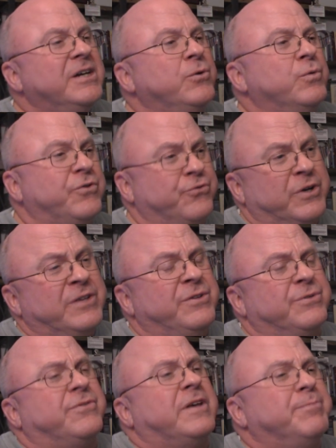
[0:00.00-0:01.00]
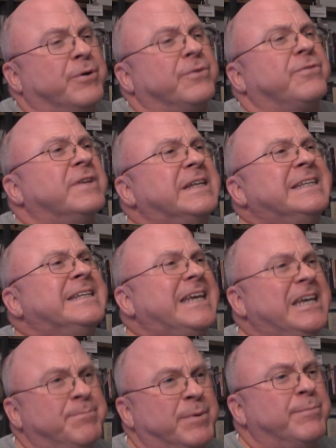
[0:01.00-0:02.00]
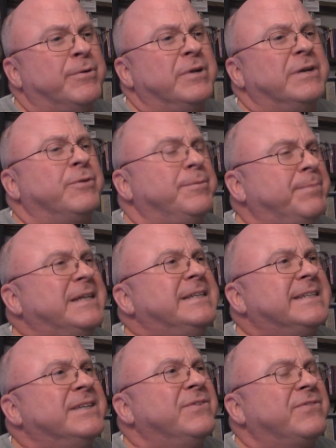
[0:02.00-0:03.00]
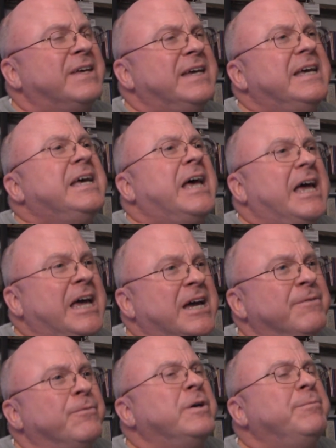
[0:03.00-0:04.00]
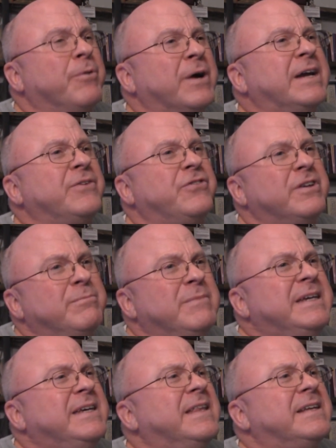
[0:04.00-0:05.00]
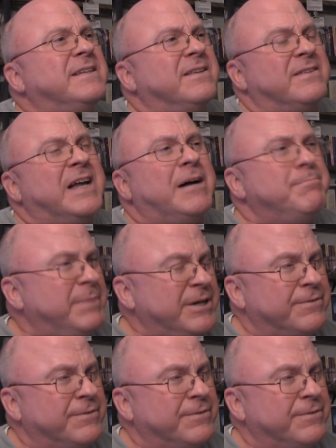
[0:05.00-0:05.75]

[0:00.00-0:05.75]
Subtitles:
which renders a person incapable of repentance. Every branch in me that does not bear